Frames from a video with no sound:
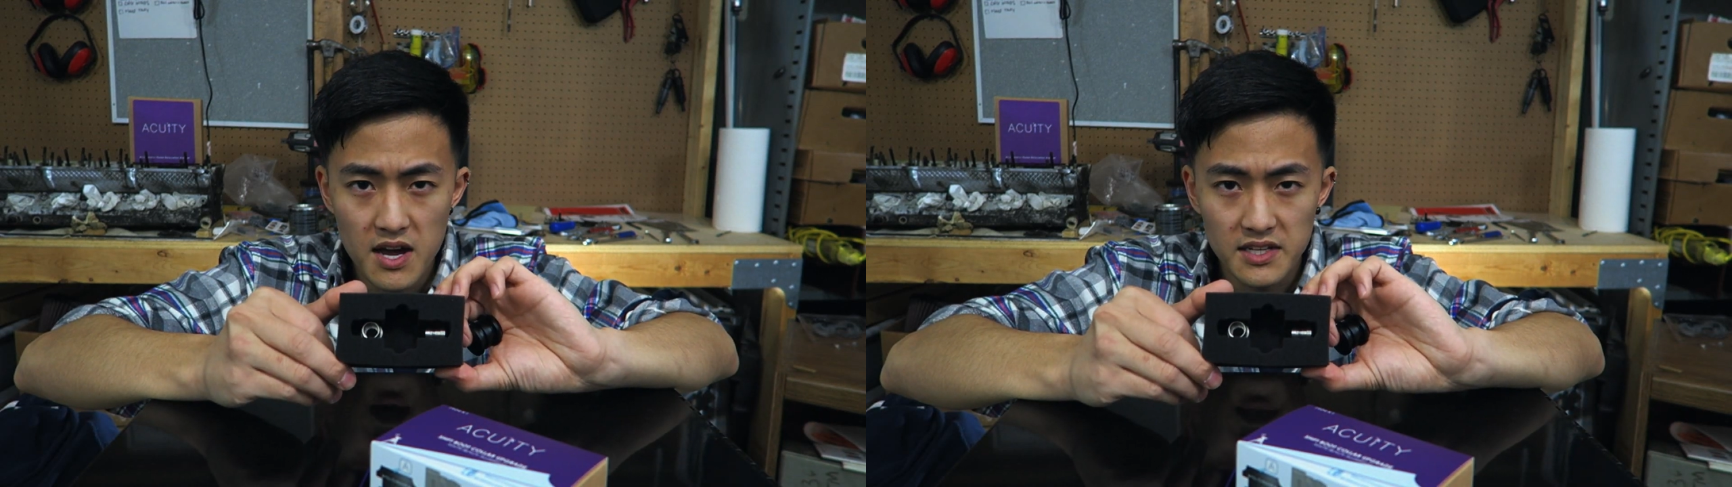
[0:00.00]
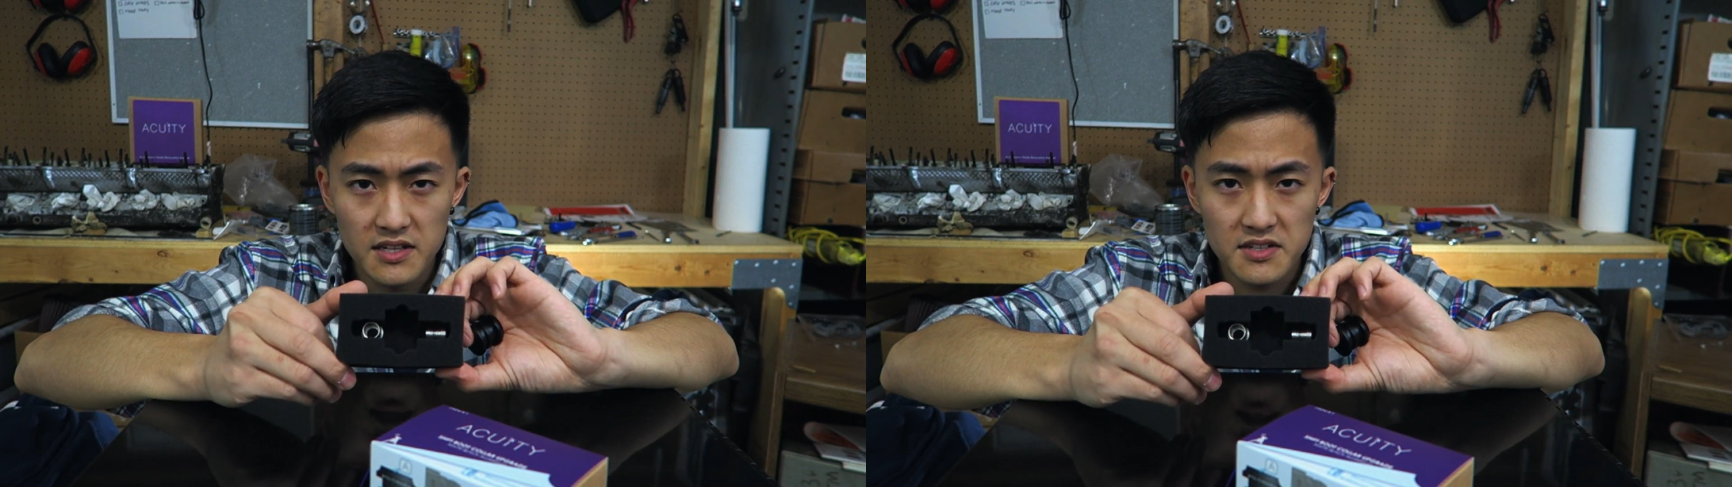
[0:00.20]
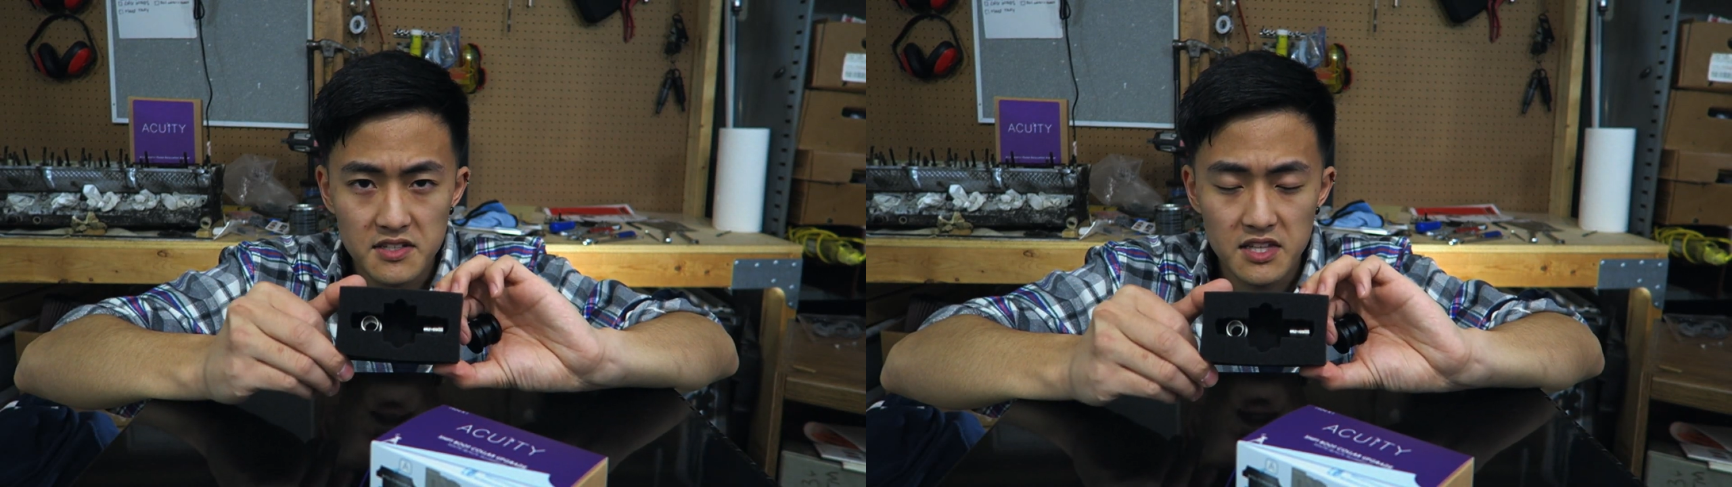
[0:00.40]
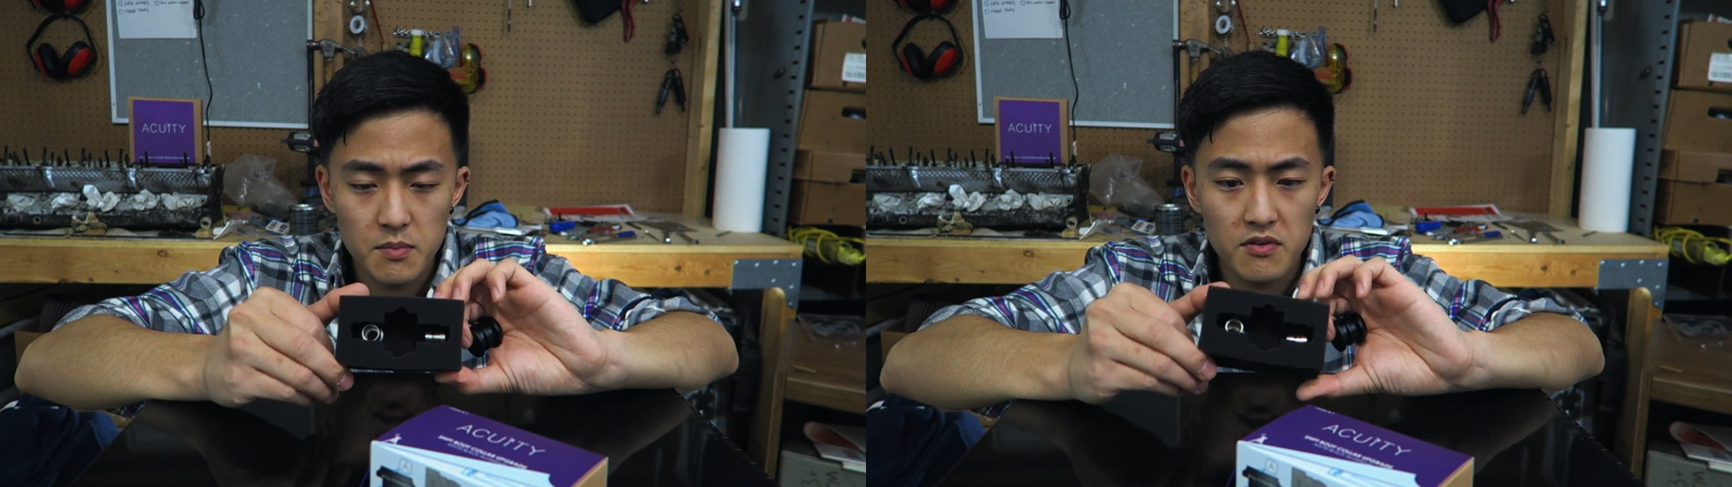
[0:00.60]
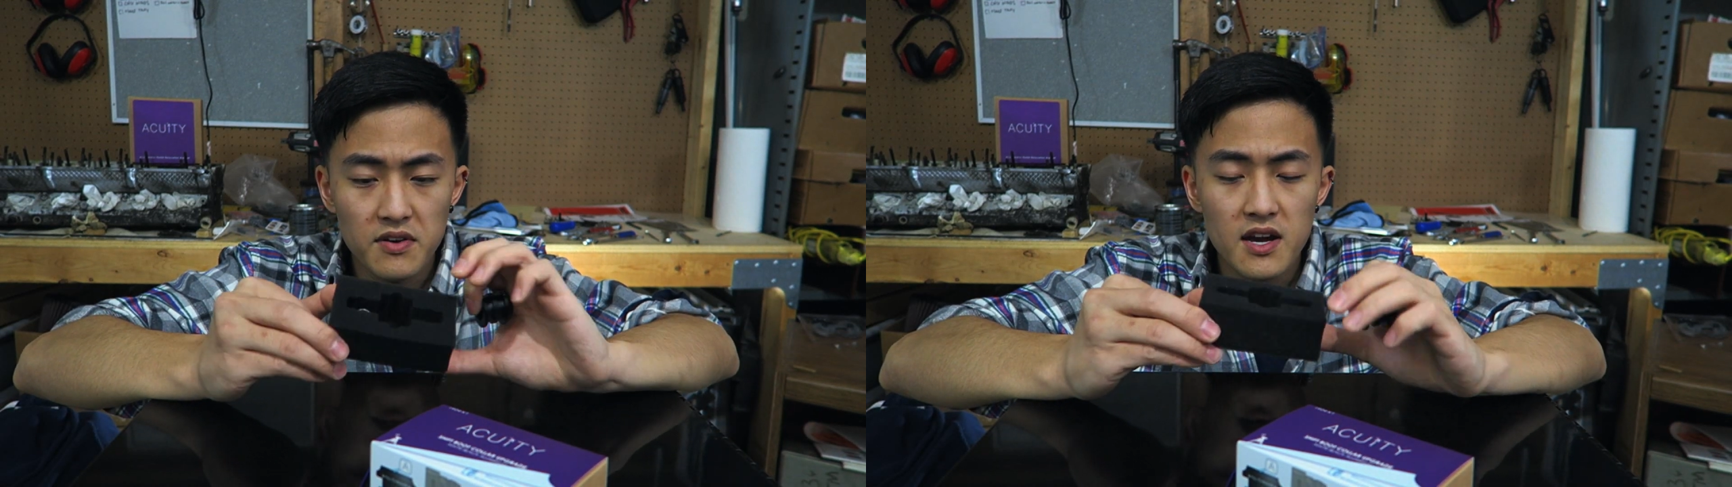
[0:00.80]
binding nuts that they
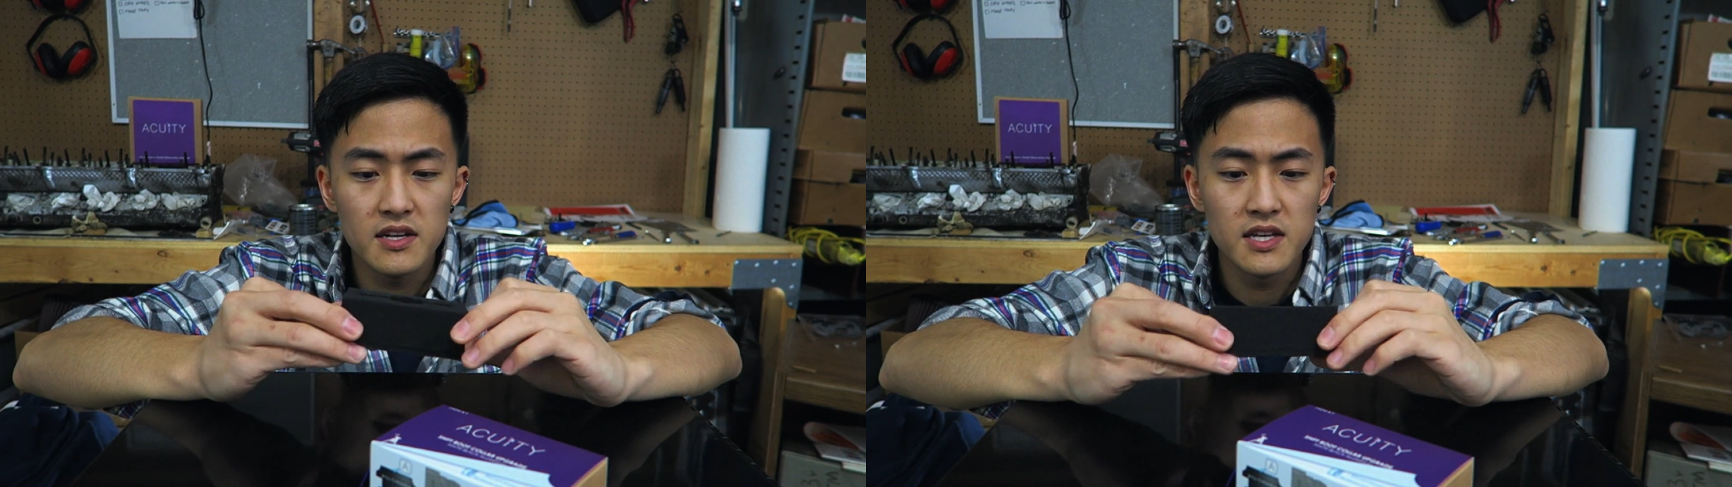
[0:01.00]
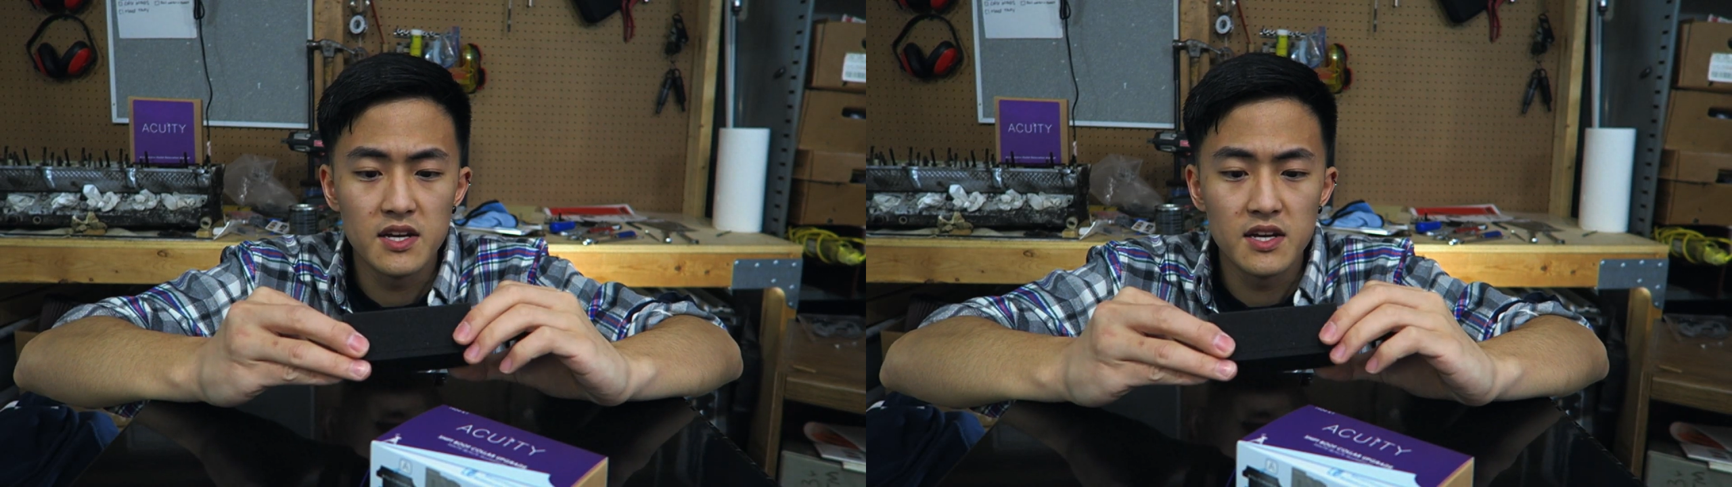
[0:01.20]
provide